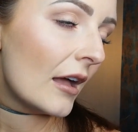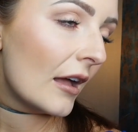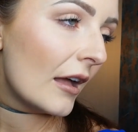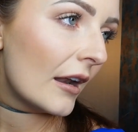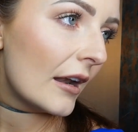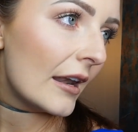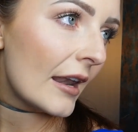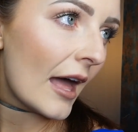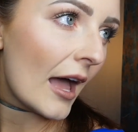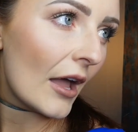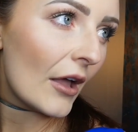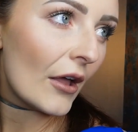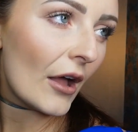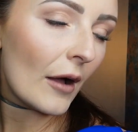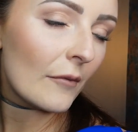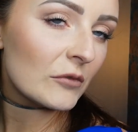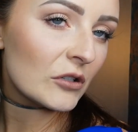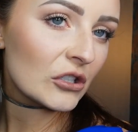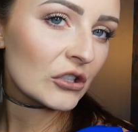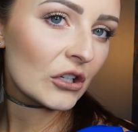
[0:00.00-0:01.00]
Now I'm
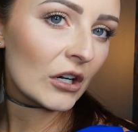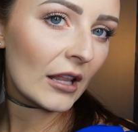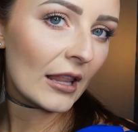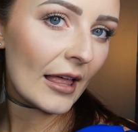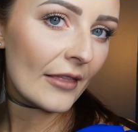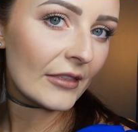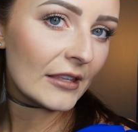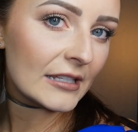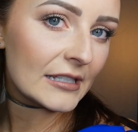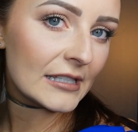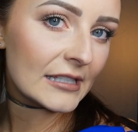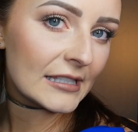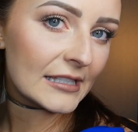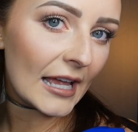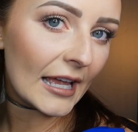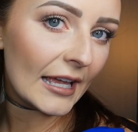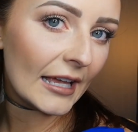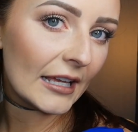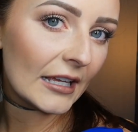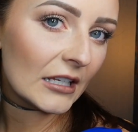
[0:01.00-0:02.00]
just going to let these
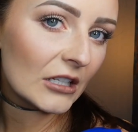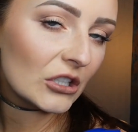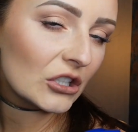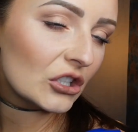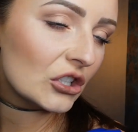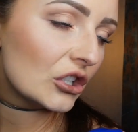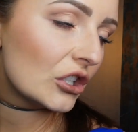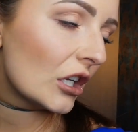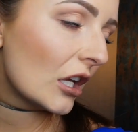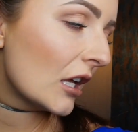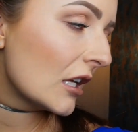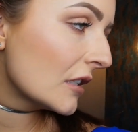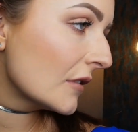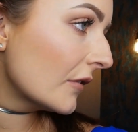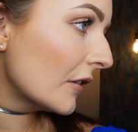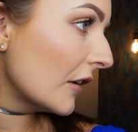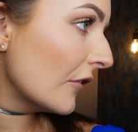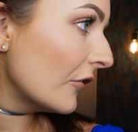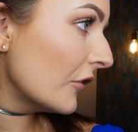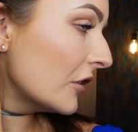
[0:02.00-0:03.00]
sit just for a few